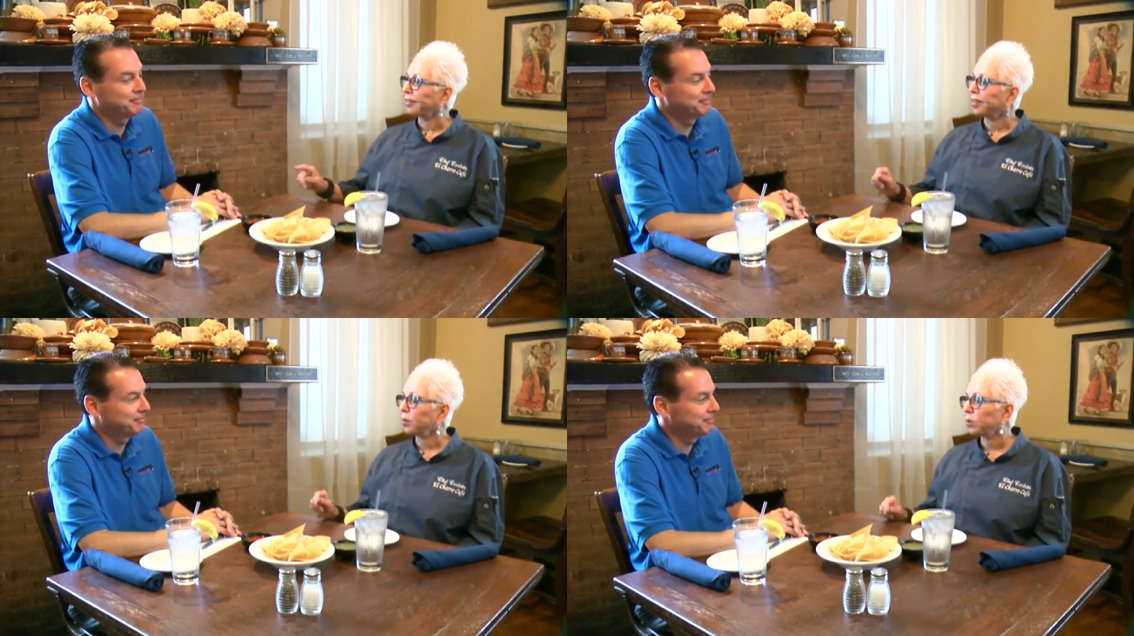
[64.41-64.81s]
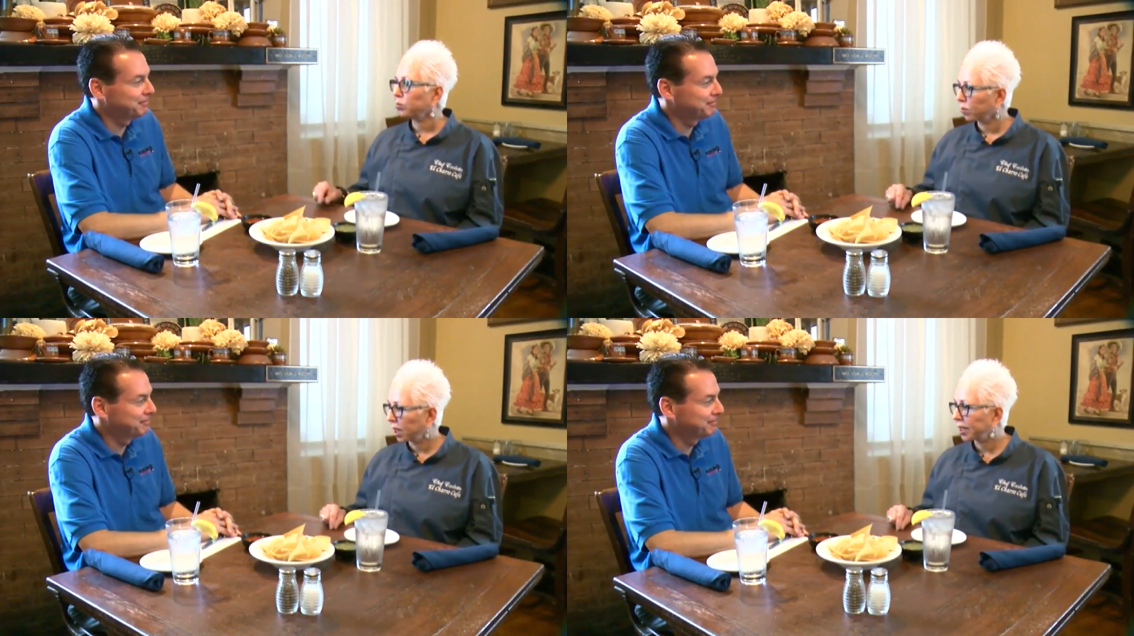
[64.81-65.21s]
Speaker 1: They would
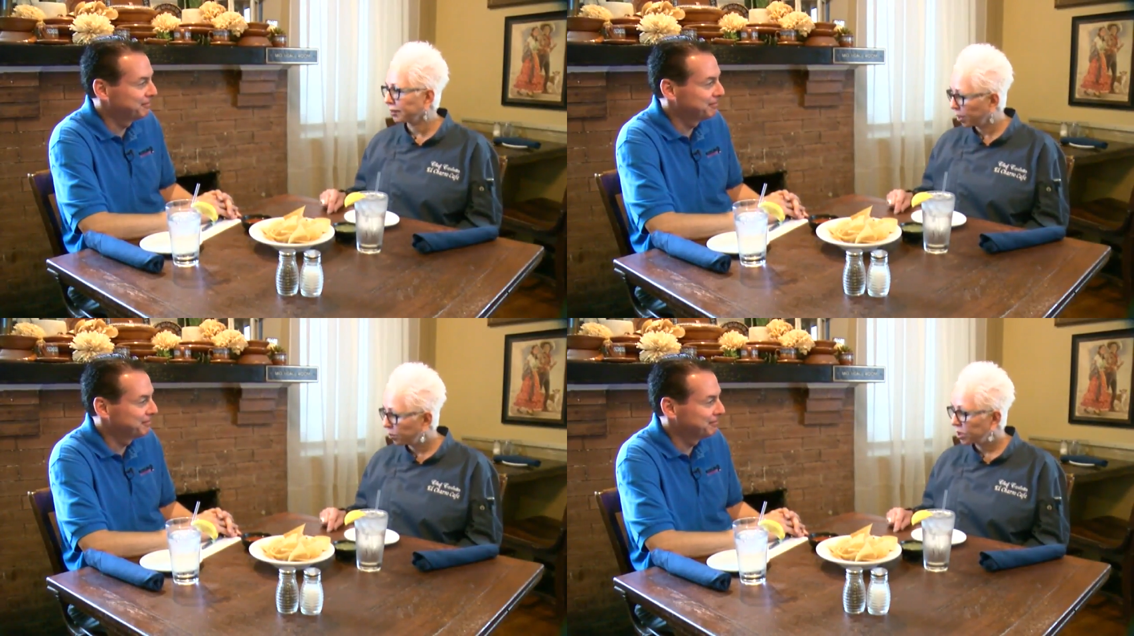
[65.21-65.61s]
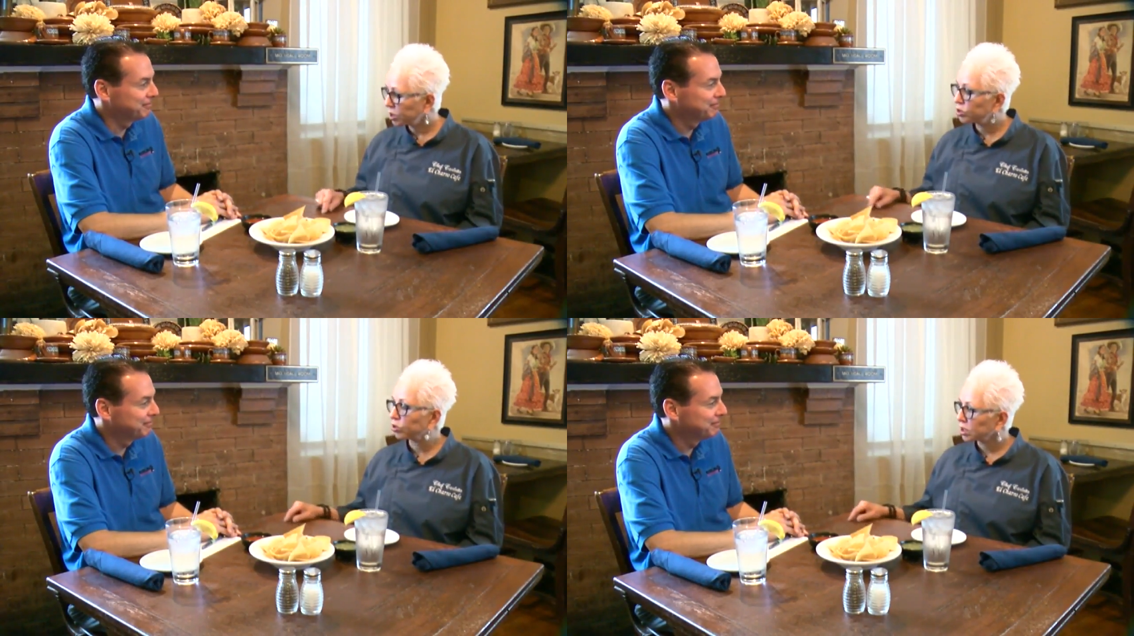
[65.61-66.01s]
write, they would
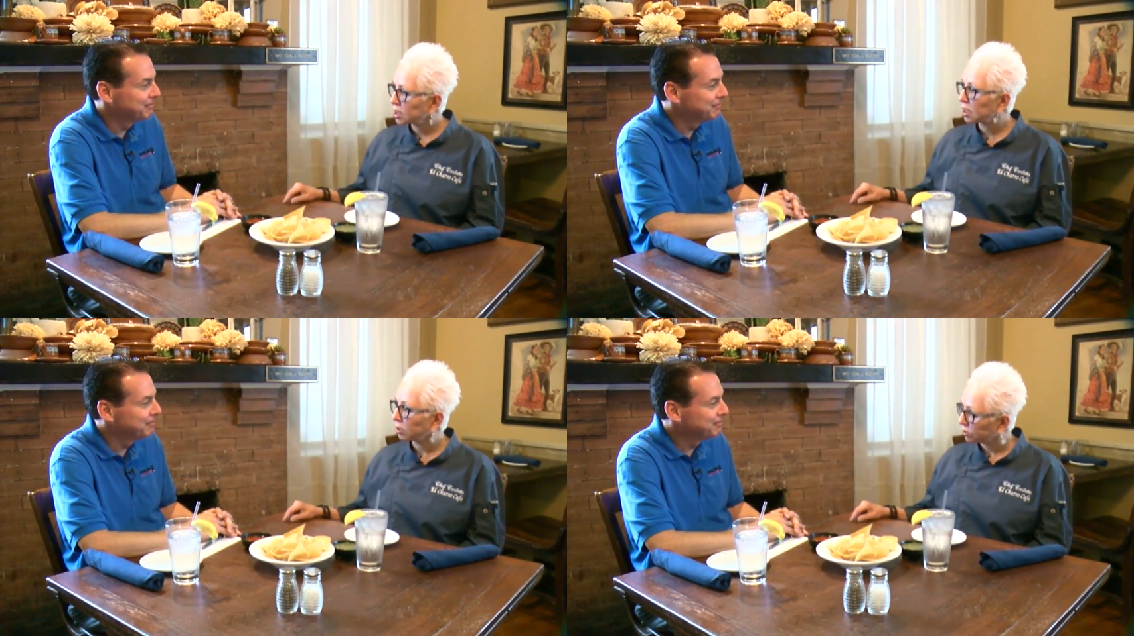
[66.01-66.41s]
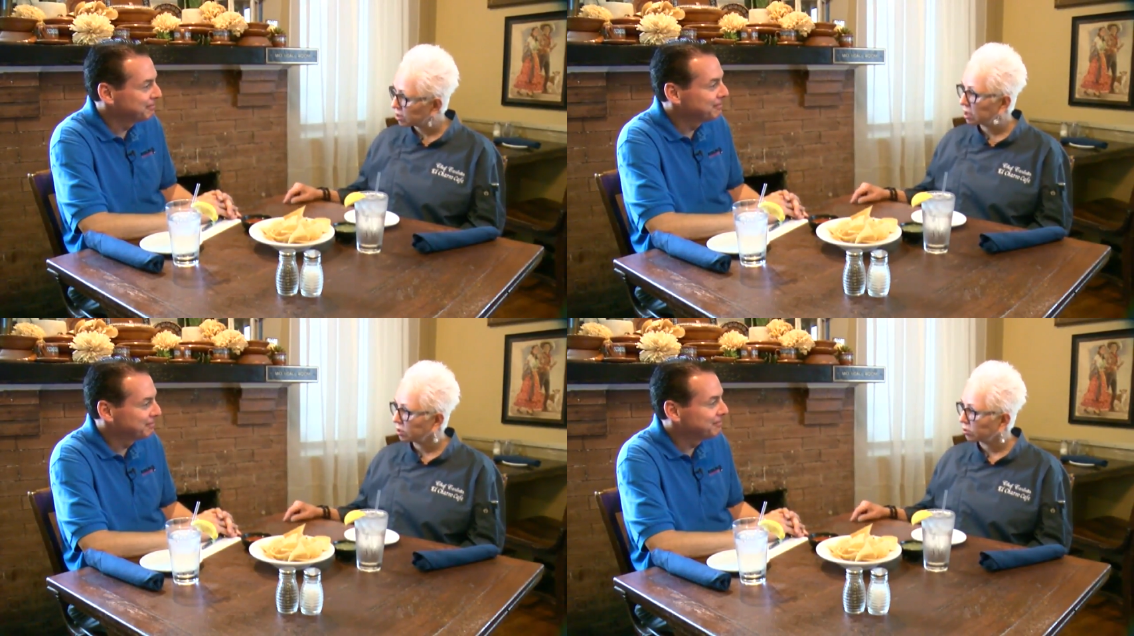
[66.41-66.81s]
endorse it, los
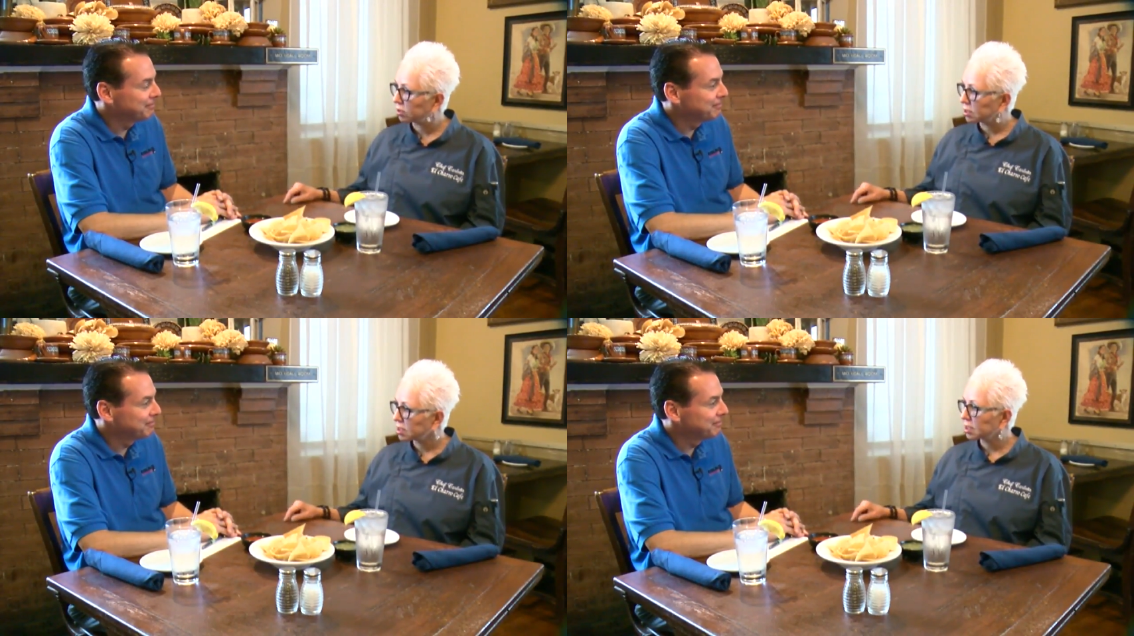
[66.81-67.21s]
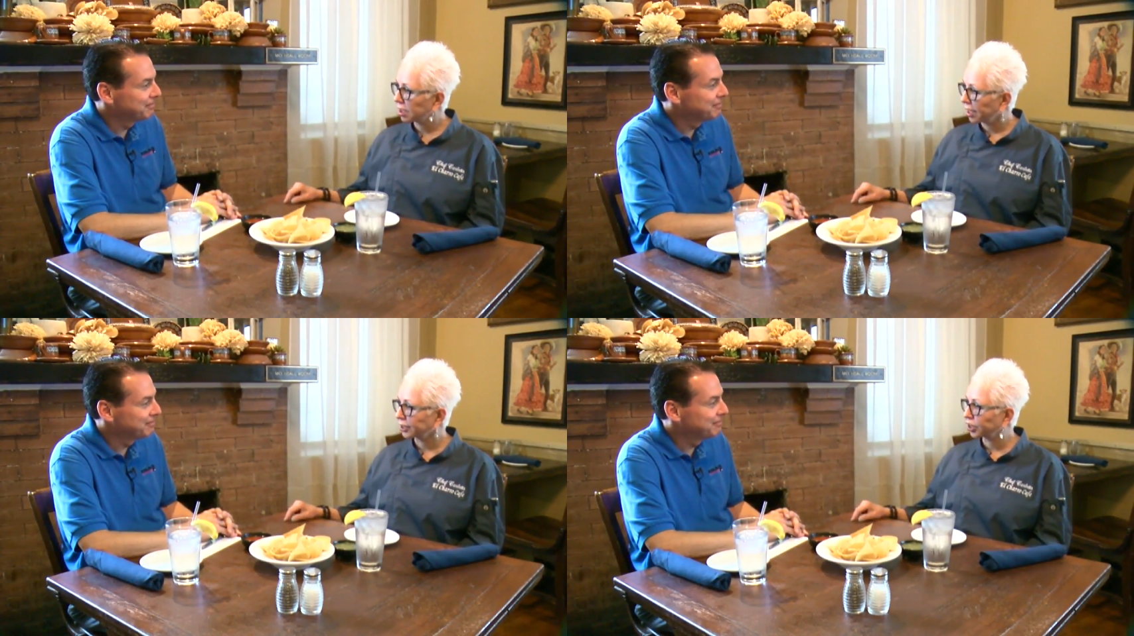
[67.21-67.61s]
ladrones, and
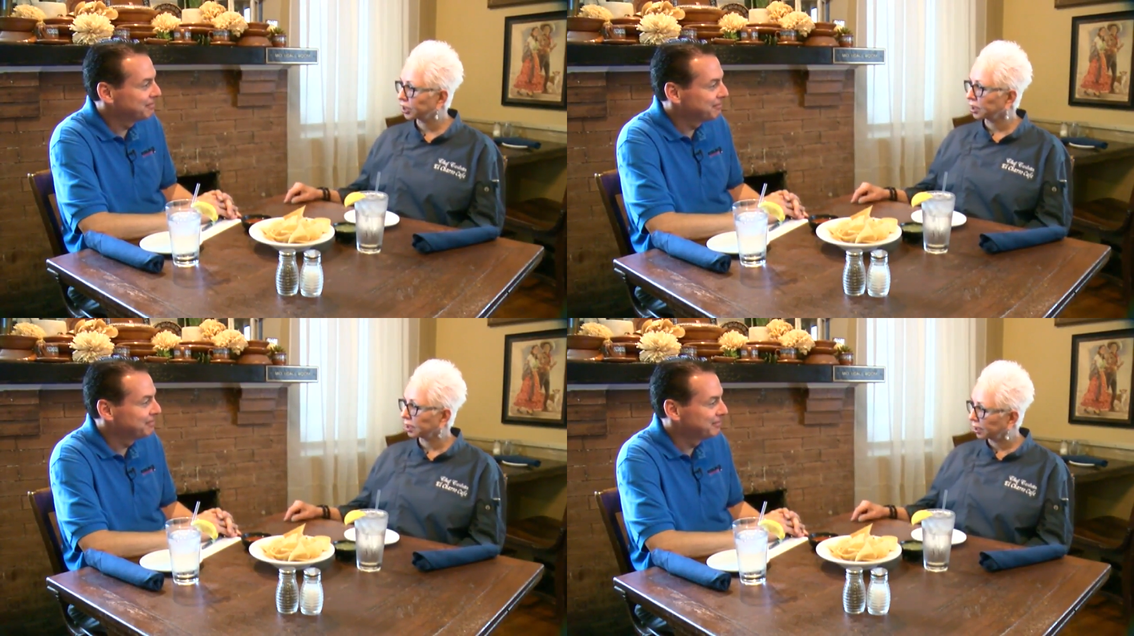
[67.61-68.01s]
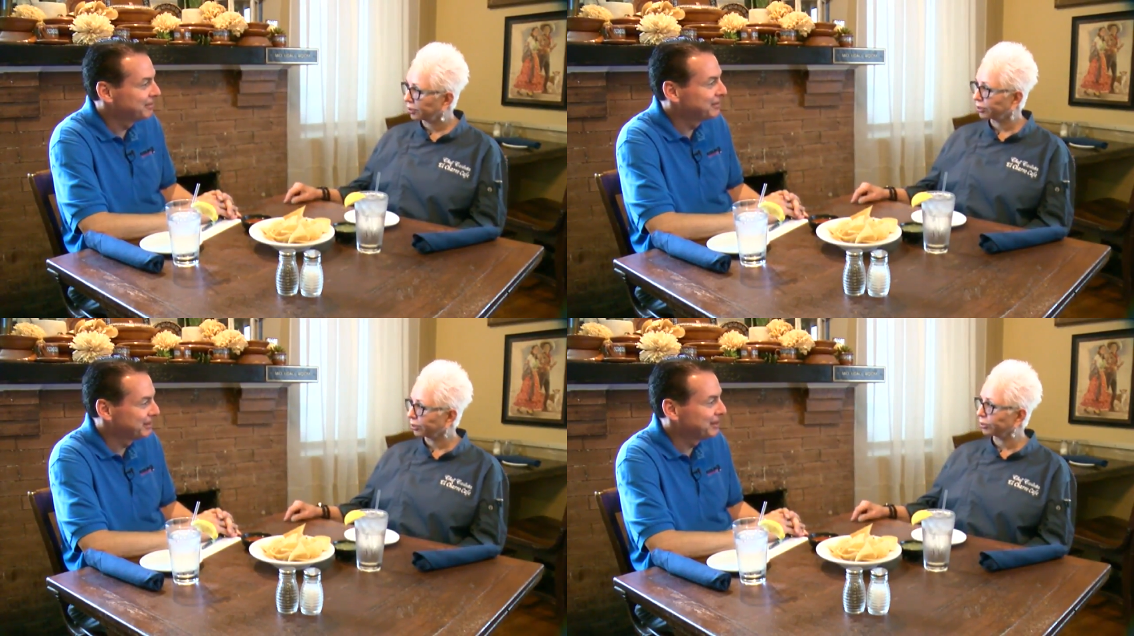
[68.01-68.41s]
cash it and
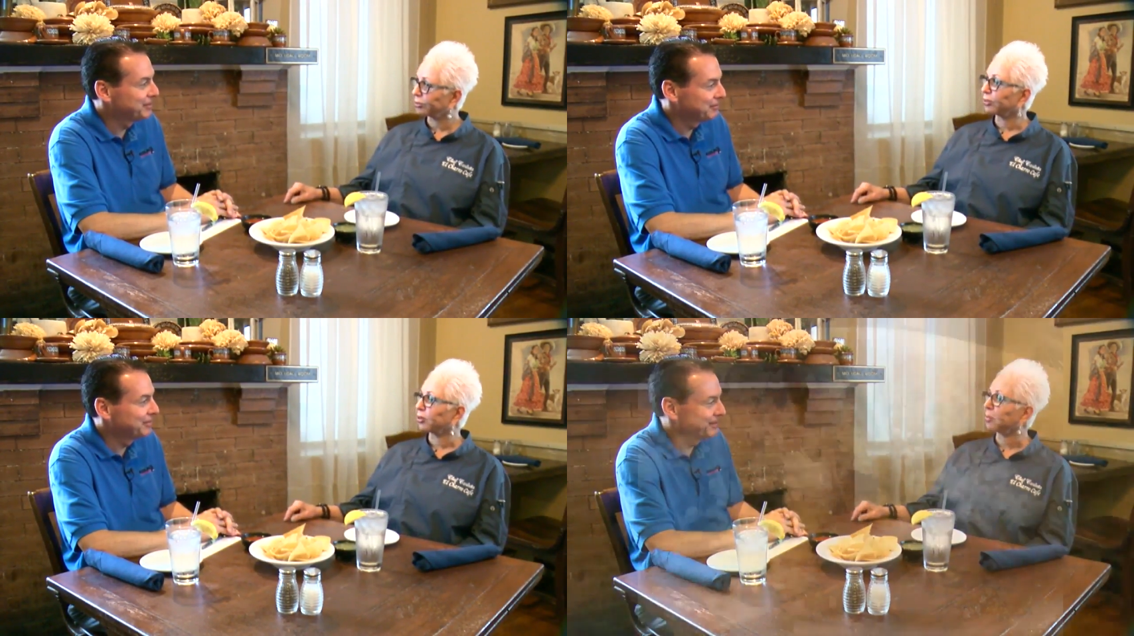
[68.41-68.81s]
get their, their